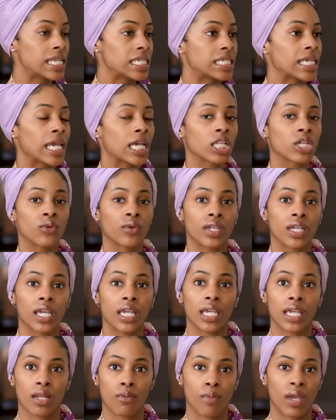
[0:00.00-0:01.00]
Tailoring
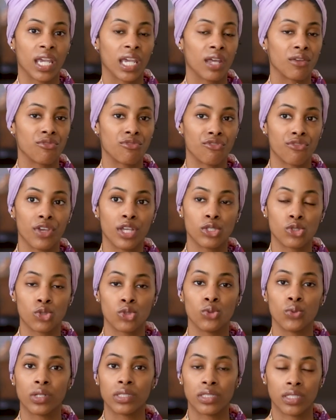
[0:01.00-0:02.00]
it can make it fit
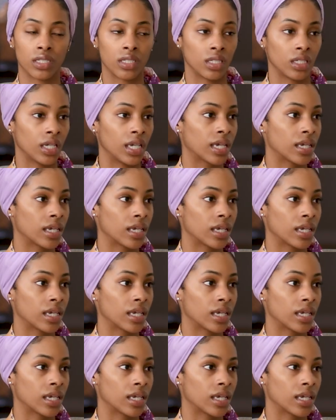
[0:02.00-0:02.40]
to a T.